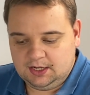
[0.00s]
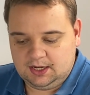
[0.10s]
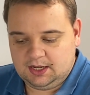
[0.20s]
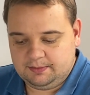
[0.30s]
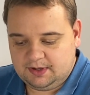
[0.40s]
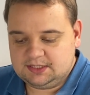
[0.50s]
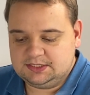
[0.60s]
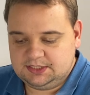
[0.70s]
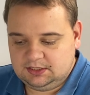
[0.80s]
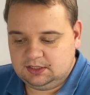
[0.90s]
but
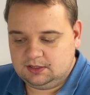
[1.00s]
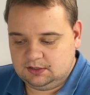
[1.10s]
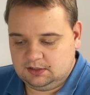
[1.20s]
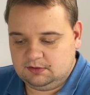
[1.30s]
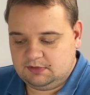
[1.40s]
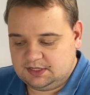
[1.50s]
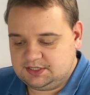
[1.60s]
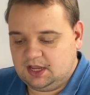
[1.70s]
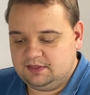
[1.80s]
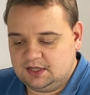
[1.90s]
still they
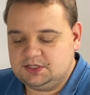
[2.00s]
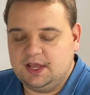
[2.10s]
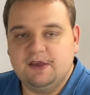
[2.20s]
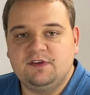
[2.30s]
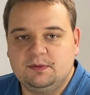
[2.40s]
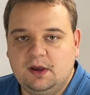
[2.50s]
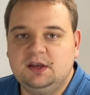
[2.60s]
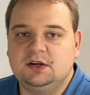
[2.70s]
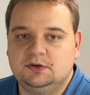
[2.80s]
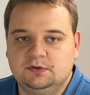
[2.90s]
say that
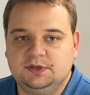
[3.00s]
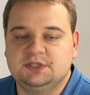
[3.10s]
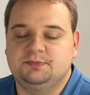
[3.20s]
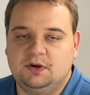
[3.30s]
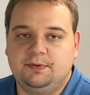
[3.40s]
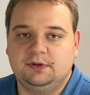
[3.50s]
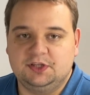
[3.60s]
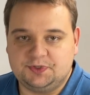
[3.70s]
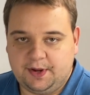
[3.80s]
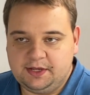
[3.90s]
everybody who is properly
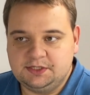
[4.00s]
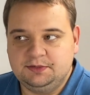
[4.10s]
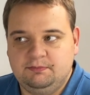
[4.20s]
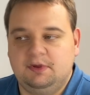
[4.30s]
trained,